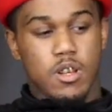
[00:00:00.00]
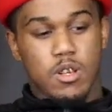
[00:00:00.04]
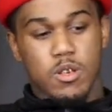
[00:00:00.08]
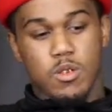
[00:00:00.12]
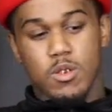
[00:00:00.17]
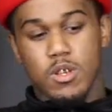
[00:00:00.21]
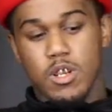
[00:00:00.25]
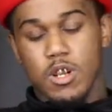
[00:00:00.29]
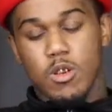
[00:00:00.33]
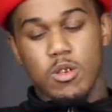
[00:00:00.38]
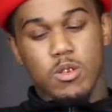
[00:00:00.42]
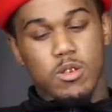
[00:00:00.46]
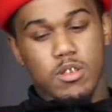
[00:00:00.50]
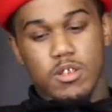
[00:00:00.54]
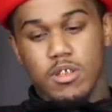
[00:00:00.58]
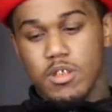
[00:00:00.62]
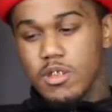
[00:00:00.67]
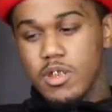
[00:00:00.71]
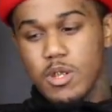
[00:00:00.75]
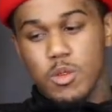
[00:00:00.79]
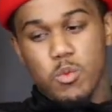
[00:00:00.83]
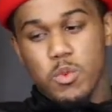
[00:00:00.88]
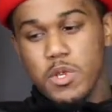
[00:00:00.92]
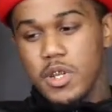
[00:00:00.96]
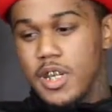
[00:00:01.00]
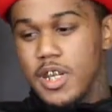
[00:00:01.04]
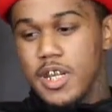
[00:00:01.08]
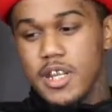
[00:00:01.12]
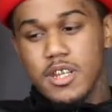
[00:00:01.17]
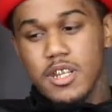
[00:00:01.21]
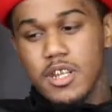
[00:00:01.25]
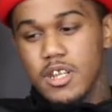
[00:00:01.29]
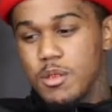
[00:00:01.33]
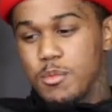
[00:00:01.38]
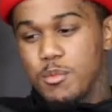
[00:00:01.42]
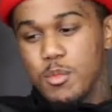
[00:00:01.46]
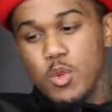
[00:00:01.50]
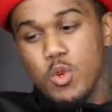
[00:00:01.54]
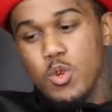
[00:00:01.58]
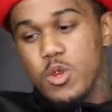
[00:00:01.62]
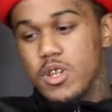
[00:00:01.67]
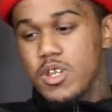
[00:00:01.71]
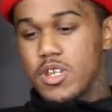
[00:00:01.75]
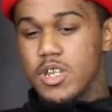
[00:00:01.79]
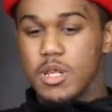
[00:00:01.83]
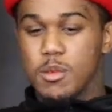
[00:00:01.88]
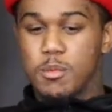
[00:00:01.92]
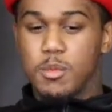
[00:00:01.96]
you know, the religion is
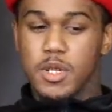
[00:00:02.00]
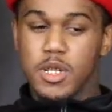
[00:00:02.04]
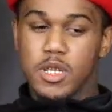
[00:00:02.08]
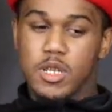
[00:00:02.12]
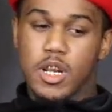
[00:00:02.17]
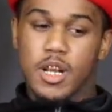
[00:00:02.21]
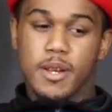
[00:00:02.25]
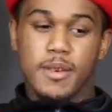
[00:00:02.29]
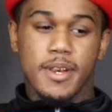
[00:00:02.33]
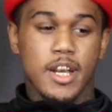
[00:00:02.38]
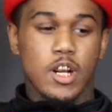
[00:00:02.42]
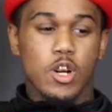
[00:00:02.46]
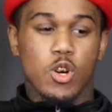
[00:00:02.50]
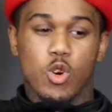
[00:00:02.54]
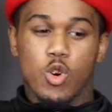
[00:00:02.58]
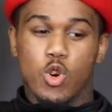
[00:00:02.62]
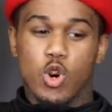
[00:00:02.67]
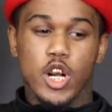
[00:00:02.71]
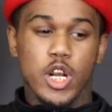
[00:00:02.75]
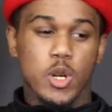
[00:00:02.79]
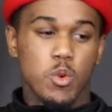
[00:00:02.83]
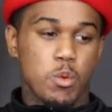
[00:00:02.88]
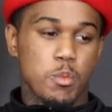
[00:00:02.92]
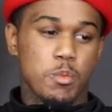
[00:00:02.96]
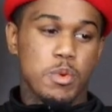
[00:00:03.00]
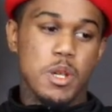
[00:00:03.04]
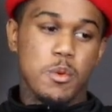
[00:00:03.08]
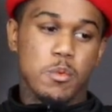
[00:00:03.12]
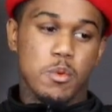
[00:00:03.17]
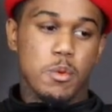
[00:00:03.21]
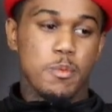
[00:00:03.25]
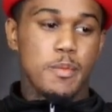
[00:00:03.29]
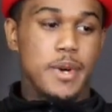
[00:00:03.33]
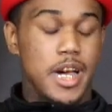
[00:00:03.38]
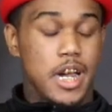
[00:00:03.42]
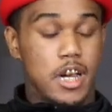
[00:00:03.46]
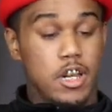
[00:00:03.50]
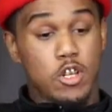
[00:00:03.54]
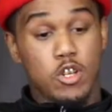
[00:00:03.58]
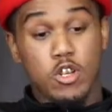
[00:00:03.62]
bullshit, but, you know, I'm not going to argue with people about it.